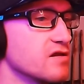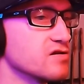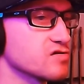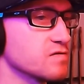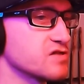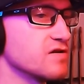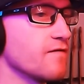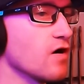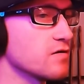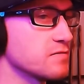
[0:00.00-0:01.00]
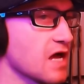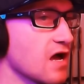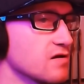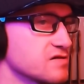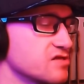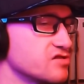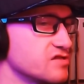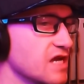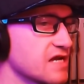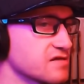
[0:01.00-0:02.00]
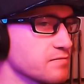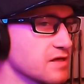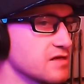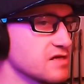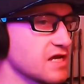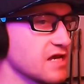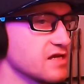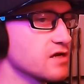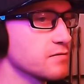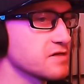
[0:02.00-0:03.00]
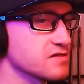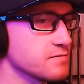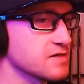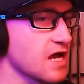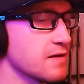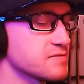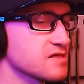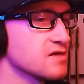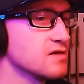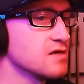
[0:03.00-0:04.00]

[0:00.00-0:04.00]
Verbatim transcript: you know, switching the volume down since you guys complain you can't hear me sometimes.